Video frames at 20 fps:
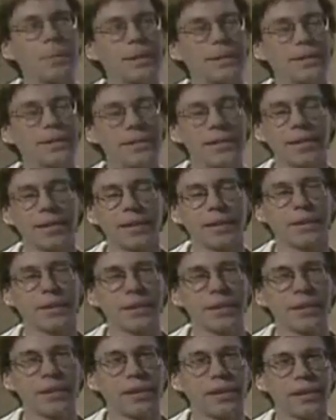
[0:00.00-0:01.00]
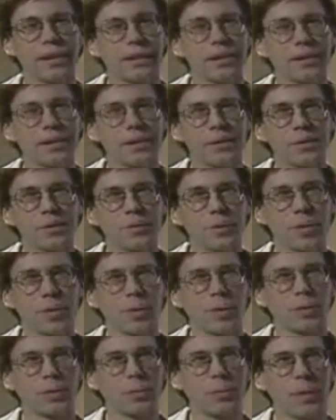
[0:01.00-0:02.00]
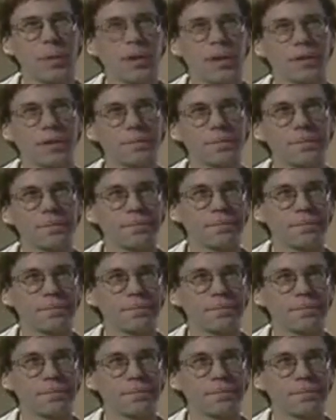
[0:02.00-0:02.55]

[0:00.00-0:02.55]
but for the most part,